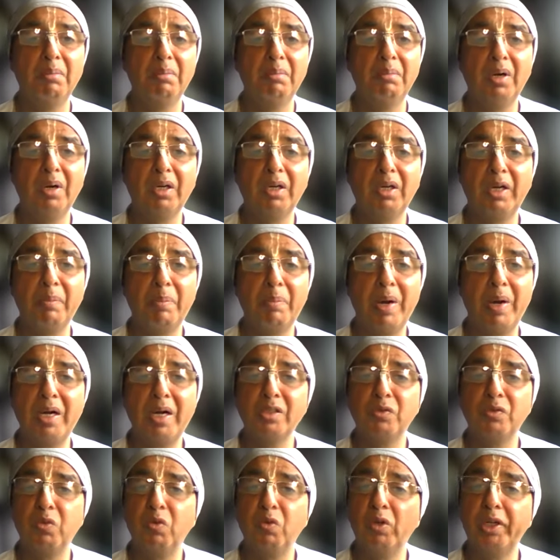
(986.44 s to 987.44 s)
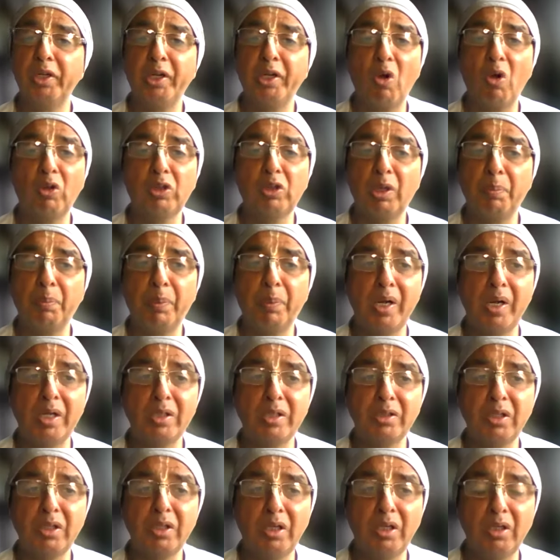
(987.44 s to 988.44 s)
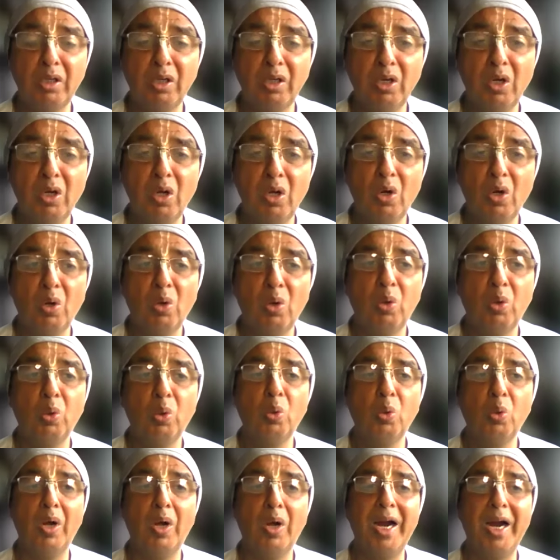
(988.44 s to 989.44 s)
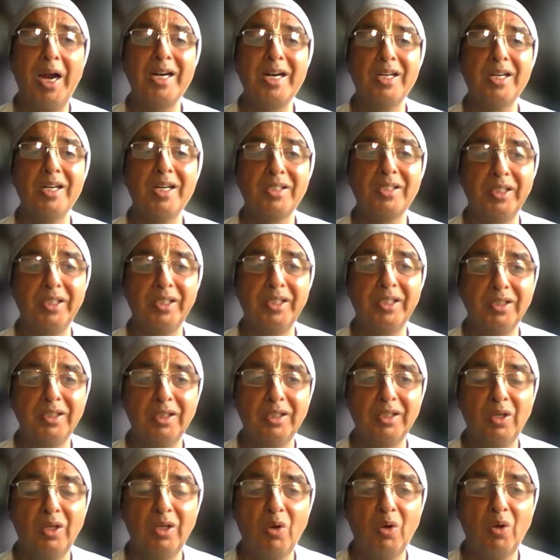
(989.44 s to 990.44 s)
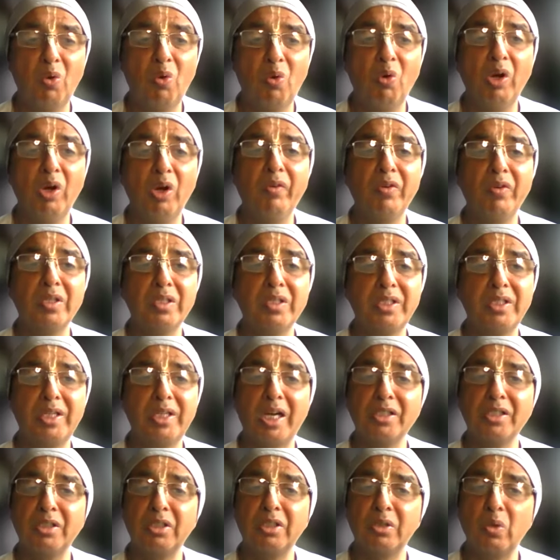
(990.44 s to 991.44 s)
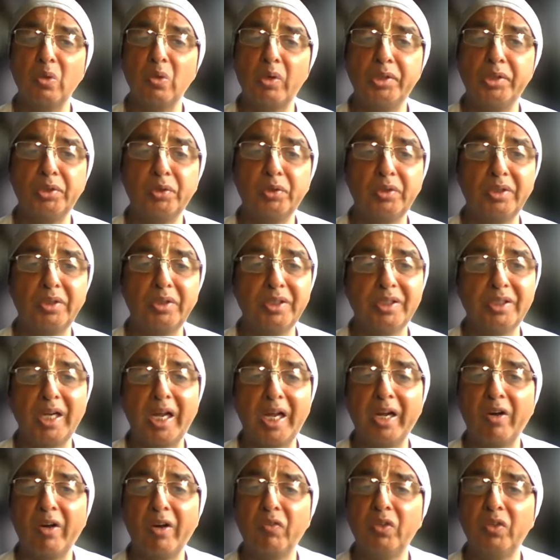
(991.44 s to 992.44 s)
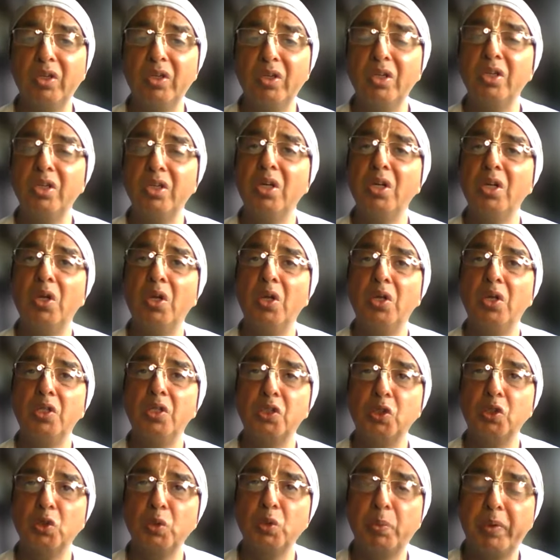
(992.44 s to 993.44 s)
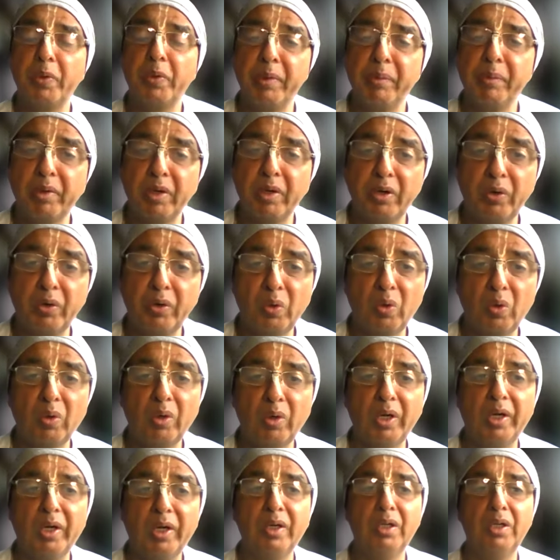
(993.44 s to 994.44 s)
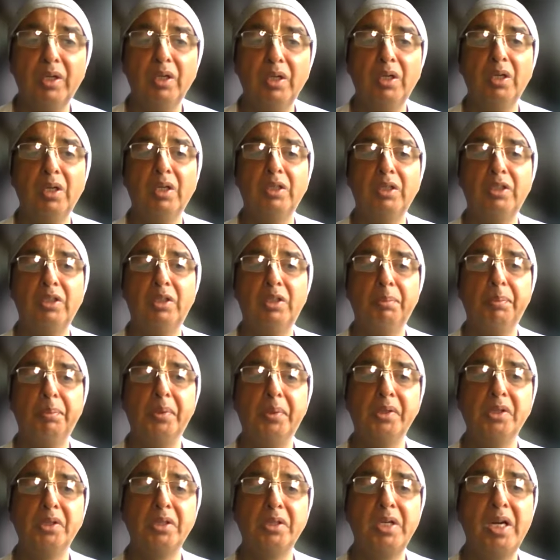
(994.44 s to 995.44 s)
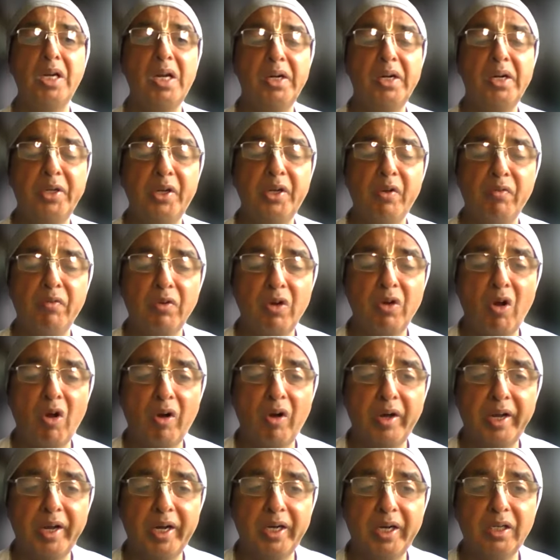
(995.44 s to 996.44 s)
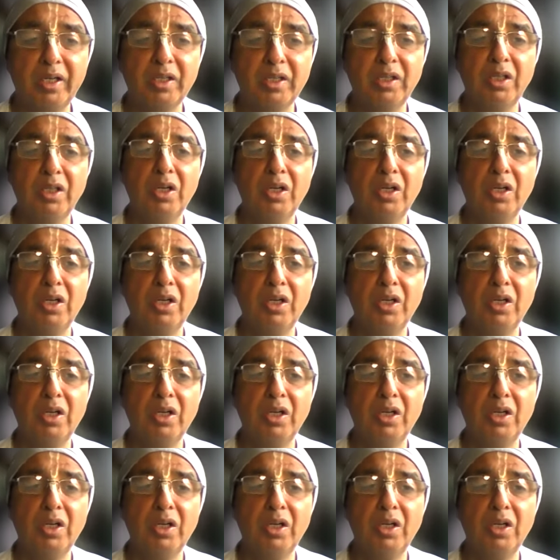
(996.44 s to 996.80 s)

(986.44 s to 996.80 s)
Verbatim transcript: but depends fully on the person who handles it. All of us dance according to the desire of the Supreme Controller, the personality of Godhead.